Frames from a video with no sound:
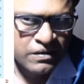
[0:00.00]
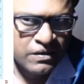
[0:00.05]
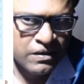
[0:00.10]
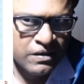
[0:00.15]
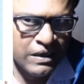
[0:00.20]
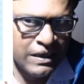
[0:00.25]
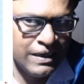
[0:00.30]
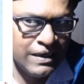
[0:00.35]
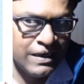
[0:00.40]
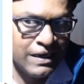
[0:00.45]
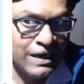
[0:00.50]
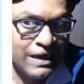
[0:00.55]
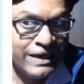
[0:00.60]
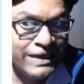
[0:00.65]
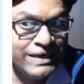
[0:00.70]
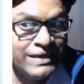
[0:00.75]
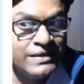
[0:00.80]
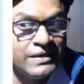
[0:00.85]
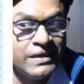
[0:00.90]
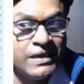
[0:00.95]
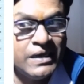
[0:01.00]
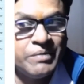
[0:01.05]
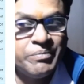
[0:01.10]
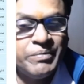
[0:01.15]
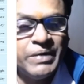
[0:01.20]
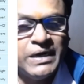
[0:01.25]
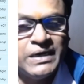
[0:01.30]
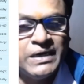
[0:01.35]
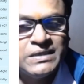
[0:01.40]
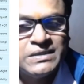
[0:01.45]
Like I take
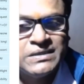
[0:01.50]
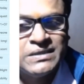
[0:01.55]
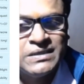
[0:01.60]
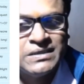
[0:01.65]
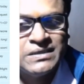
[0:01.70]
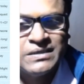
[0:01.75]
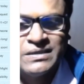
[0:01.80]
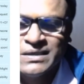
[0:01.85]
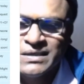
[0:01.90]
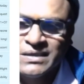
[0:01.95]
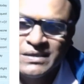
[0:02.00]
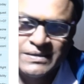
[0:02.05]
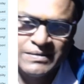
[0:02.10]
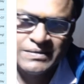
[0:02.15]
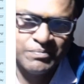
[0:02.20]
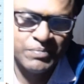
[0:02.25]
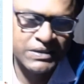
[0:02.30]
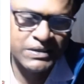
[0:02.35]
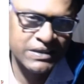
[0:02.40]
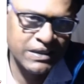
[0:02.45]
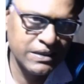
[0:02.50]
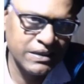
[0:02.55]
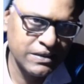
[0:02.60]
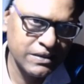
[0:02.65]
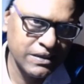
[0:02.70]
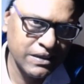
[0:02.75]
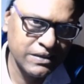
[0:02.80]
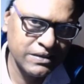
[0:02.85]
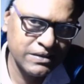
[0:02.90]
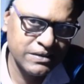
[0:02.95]
medicine, it is present
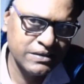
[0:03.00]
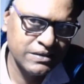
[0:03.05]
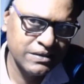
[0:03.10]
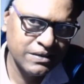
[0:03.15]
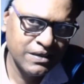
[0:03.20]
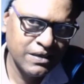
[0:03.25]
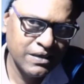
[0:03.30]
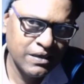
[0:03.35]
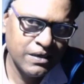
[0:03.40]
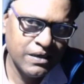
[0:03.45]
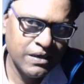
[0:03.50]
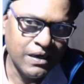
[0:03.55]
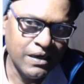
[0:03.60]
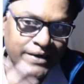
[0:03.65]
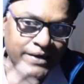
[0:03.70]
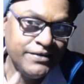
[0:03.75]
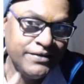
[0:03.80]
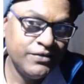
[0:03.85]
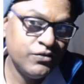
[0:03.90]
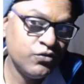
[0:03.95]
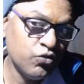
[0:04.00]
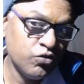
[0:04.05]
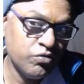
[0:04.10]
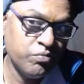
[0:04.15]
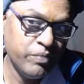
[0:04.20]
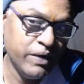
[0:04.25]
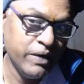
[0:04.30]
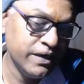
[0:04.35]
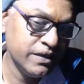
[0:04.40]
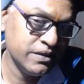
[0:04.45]
tense. I took
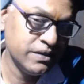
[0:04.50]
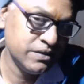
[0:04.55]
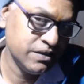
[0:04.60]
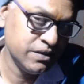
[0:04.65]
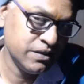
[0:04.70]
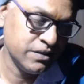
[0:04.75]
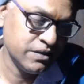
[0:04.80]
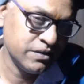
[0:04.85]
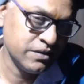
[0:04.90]
medicine.